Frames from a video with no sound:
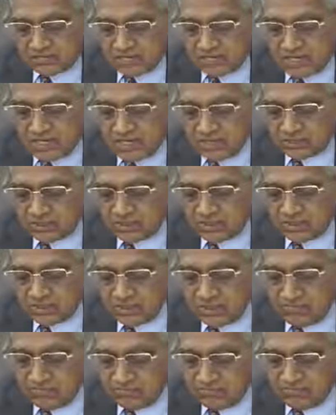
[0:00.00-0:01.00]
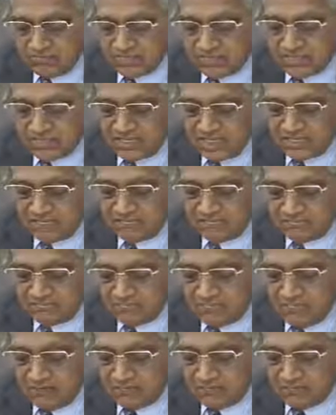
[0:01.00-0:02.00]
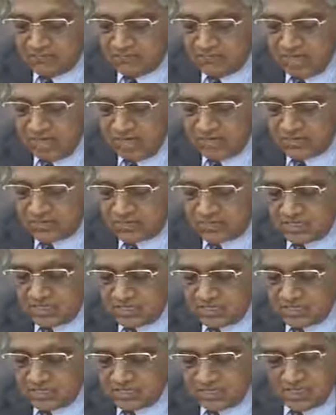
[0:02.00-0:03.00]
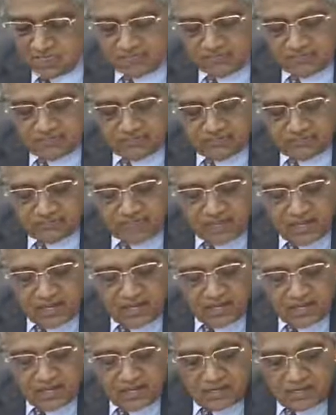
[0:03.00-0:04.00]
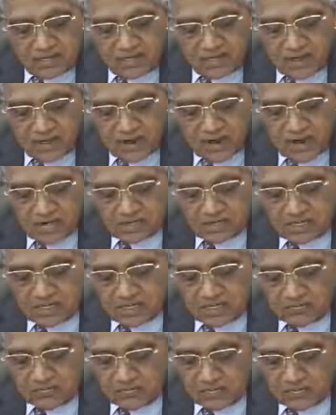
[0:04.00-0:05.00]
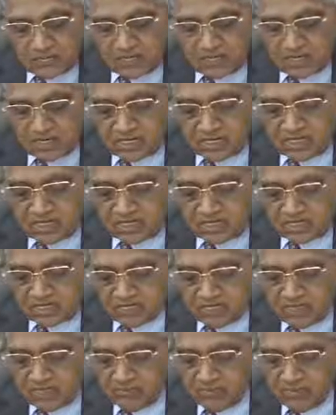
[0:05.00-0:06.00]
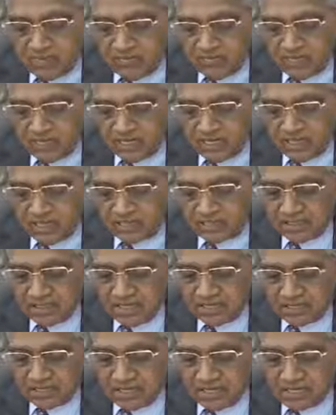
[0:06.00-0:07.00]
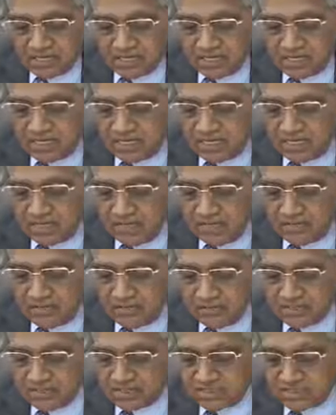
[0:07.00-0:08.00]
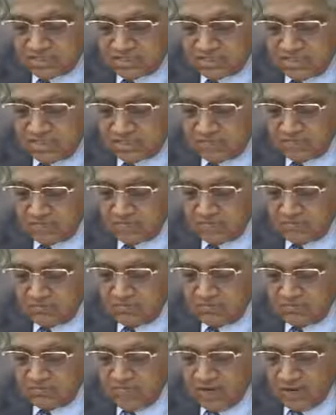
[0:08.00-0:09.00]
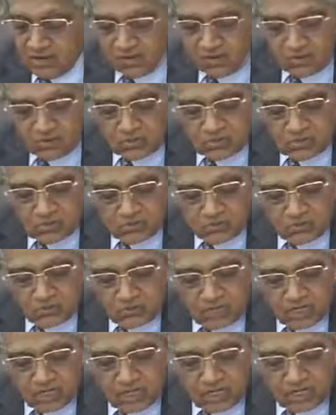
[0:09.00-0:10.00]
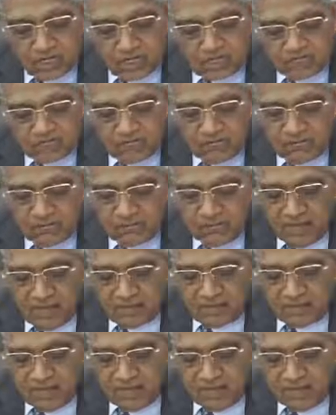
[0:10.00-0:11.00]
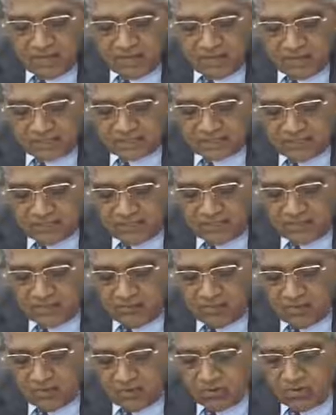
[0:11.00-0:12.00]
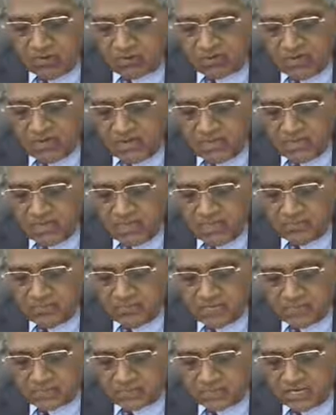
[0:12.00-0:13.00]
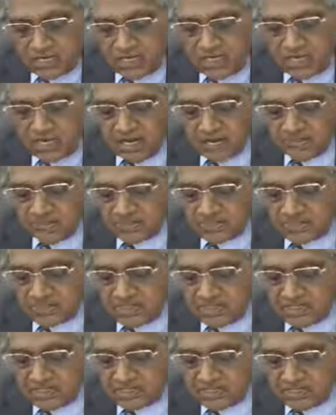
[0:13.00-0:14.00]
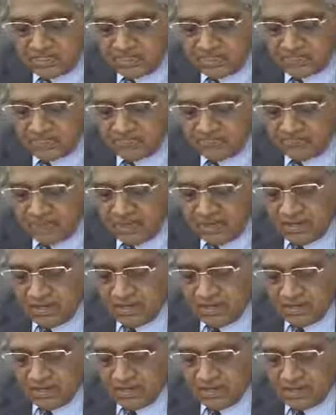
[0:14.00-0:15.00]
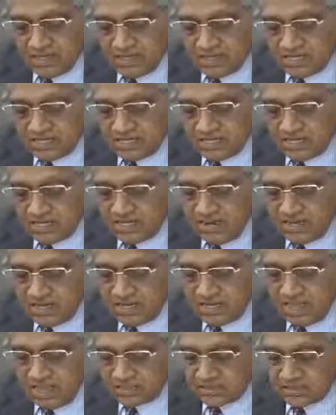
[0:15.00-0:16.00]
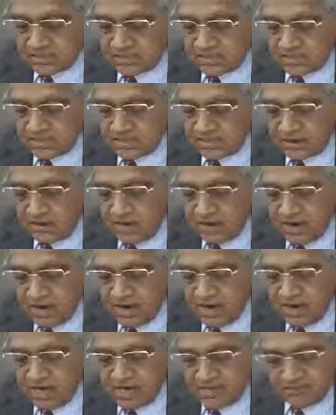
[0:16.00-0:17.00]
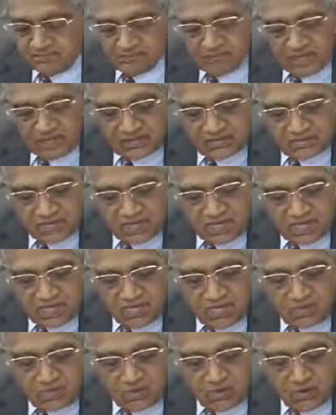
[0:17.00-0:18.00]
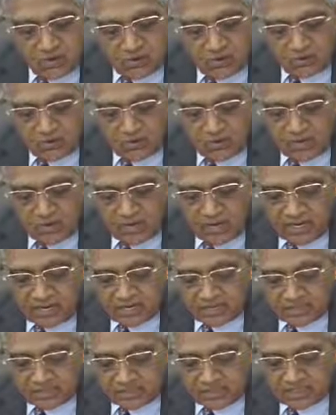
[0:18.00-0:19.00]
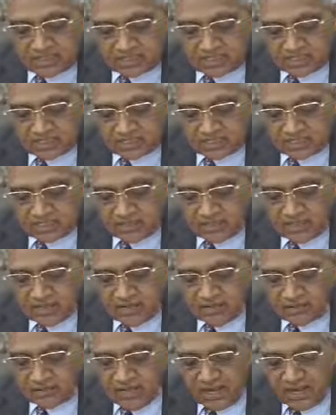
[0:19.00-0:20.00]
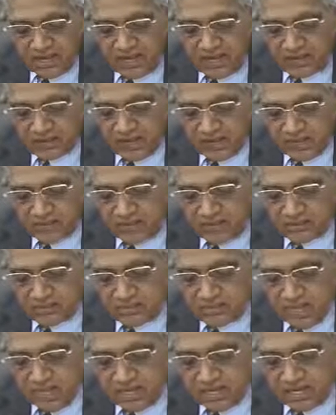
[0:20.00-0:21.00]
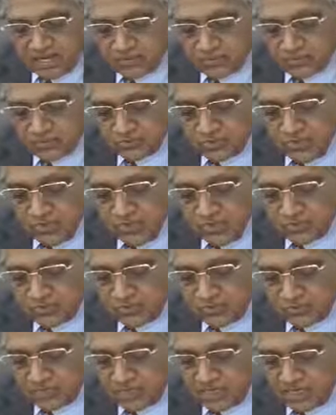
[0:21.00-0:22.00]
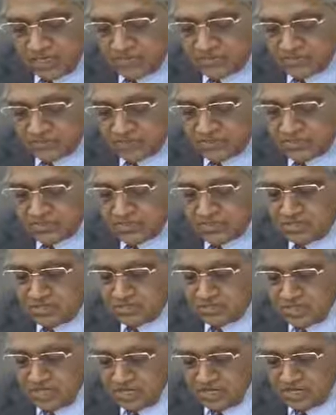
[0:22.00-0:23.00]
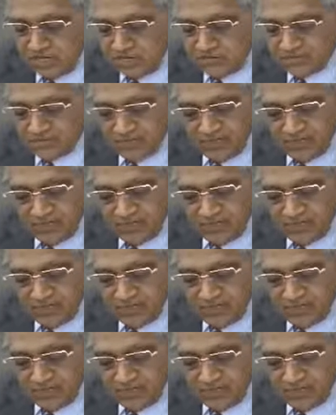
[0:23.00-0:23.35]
Vidya Bhushan, Professor of Biostatistics, Department of Community Medicine and Public Health at KG Medical University, Lucknow, rose up to the occasion by authoring the book ABC of Statistics, edited by Dr. Sanjeev Pandey, CEO, Global Touch International, and published by Anshumali Bhushan and Sons, New Delhi.